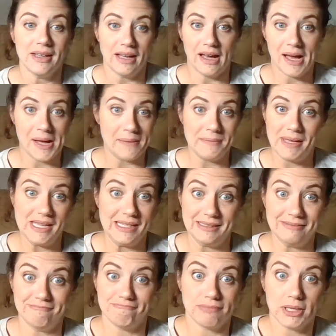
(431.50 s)
um,
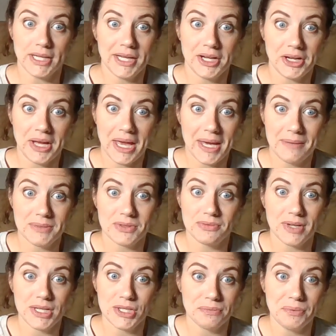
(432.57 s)
play your games,
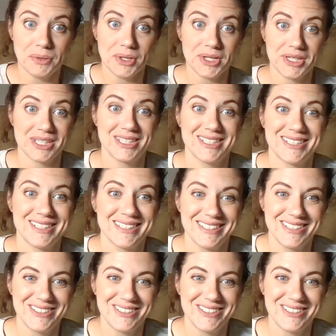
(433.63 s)
read your books,